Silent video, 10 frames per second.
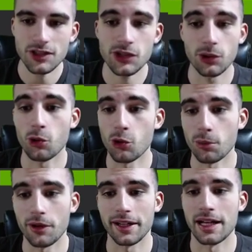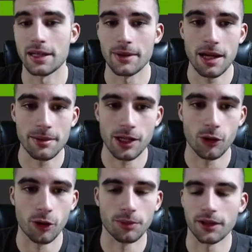So a core play can end up not being a
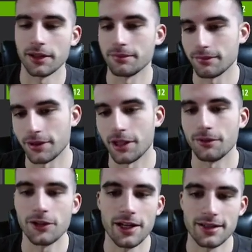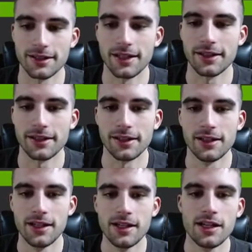core play. You know, you guys get the idea.
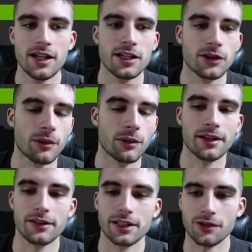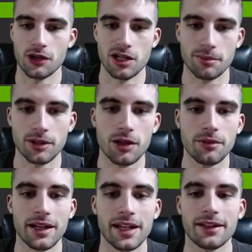So anyway, links in the description below.
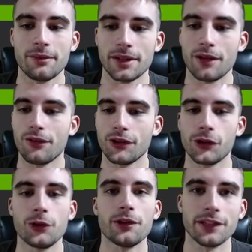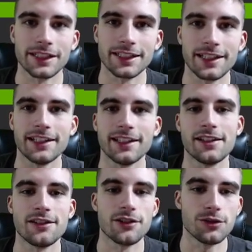And without further ado, let's get
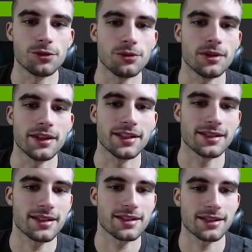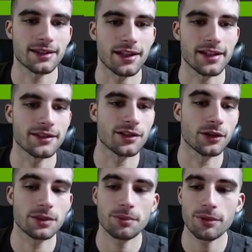into this slate. So
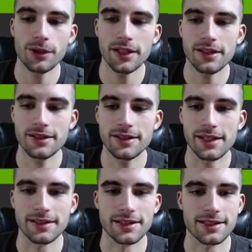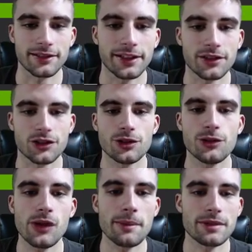it's pretty decent slate. There's
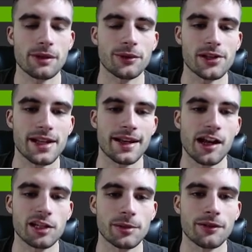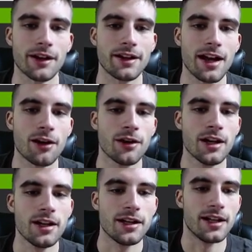two games that really stand out to me right now.
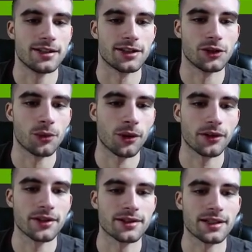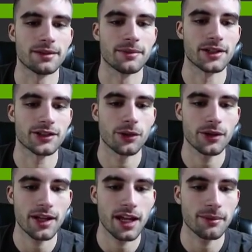It's the New Orleans and
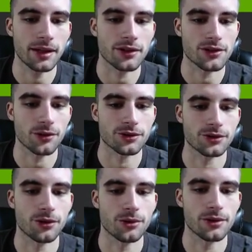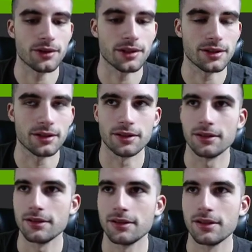Minnesota game. And then there's also the
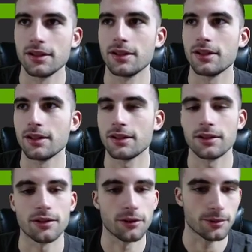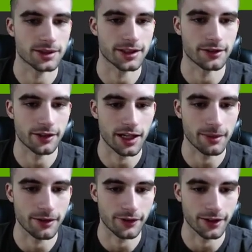oh, what's the other game?
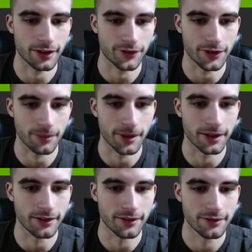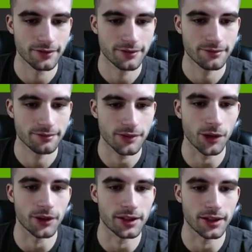I forget off the top of my head.
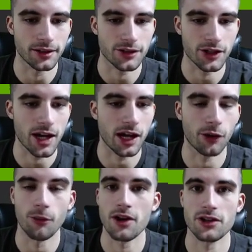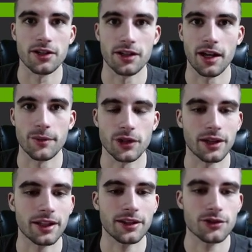Oh, the uh, Chicago and Washington game. So
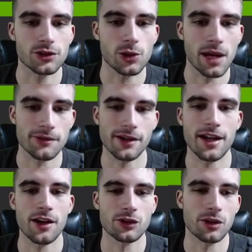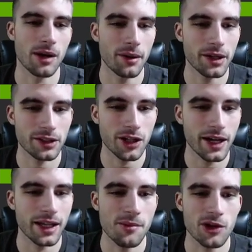I like those two games right now. So I'm probably going to try
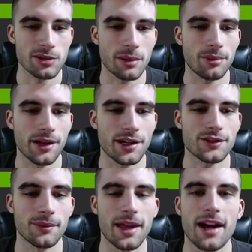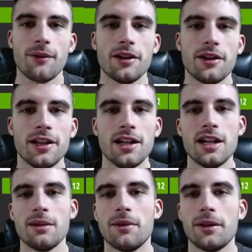to get most of my players from that one.
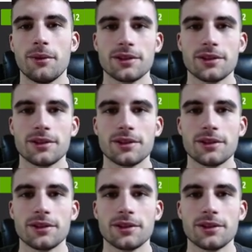But we'll